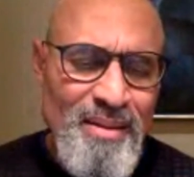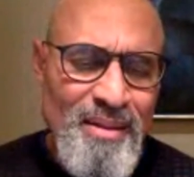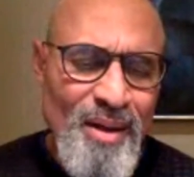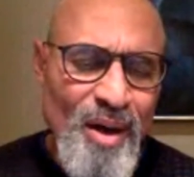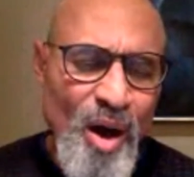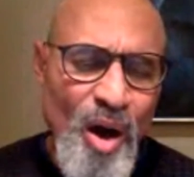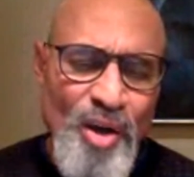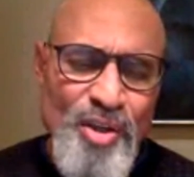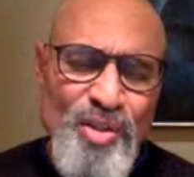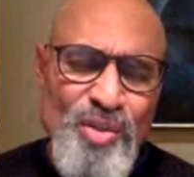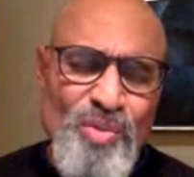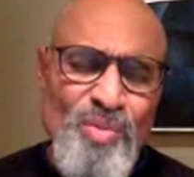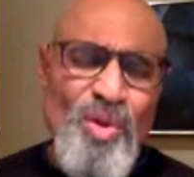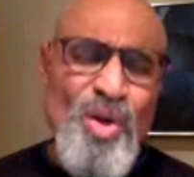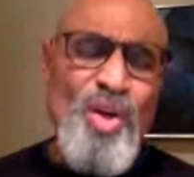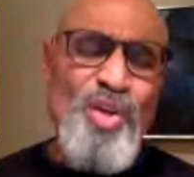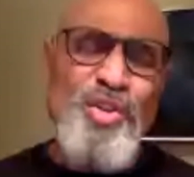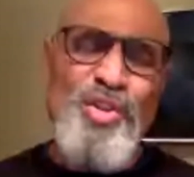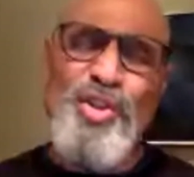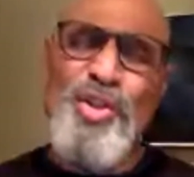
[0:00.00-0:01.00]
Are you
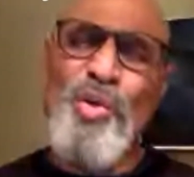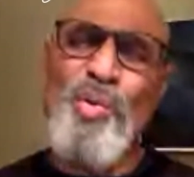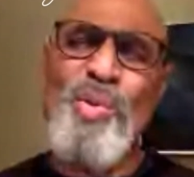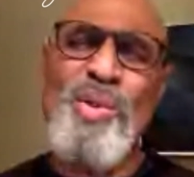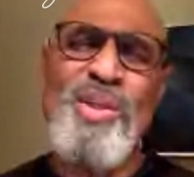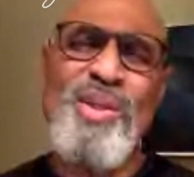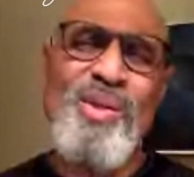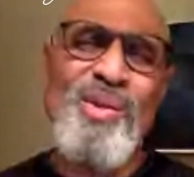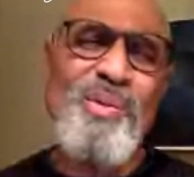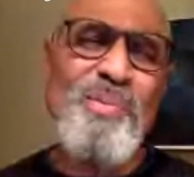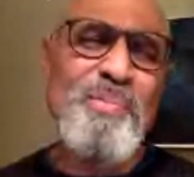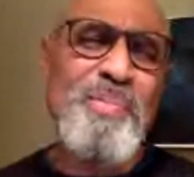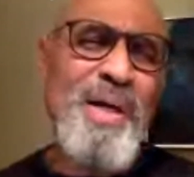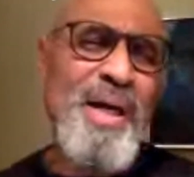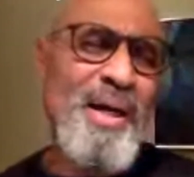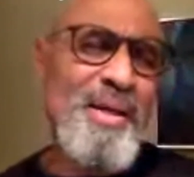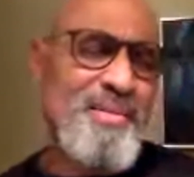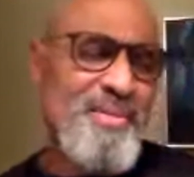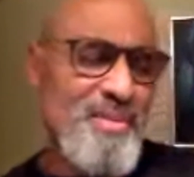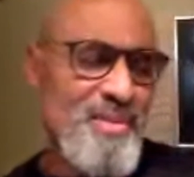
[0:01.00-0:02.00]
doing your
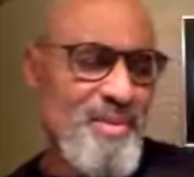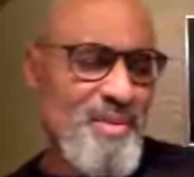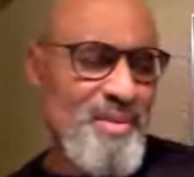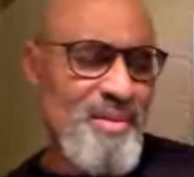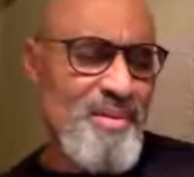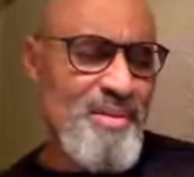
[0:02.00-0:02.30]
best?